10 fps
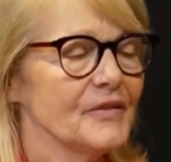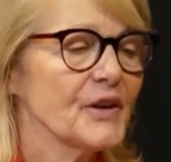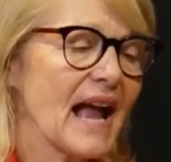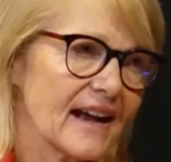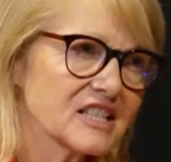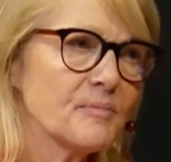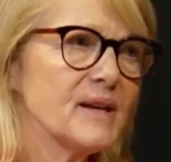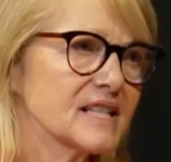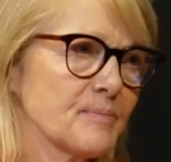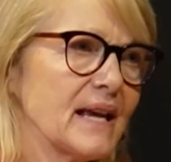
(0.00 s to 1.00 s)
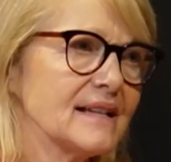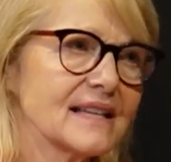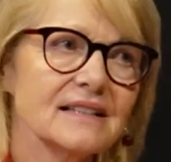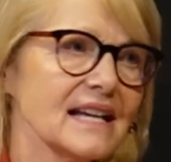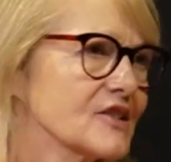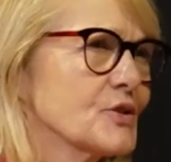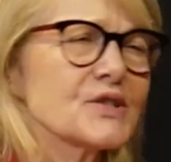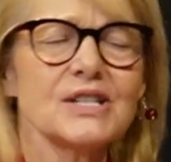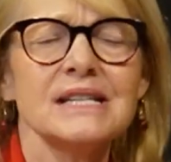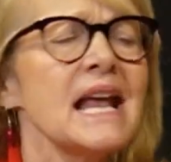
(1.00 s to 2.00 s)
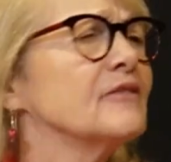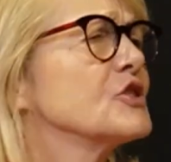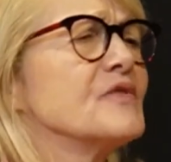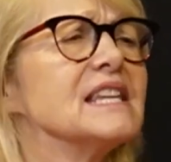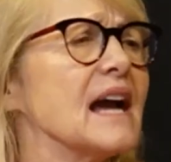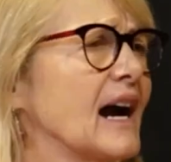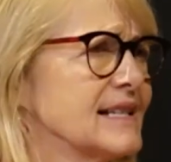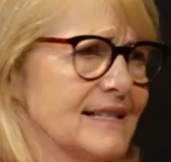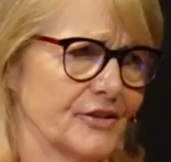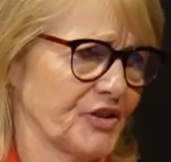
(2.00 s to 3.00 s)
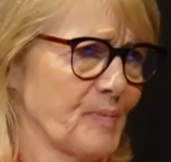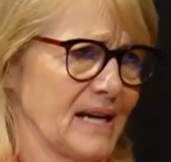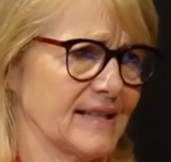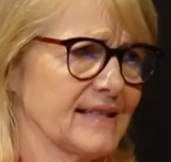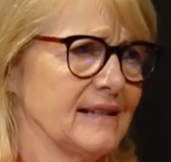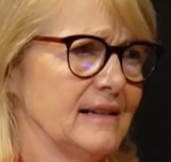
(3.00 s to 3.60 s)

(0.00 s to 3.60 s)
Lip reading: There has to be a space, and yes, there's never the ideal space.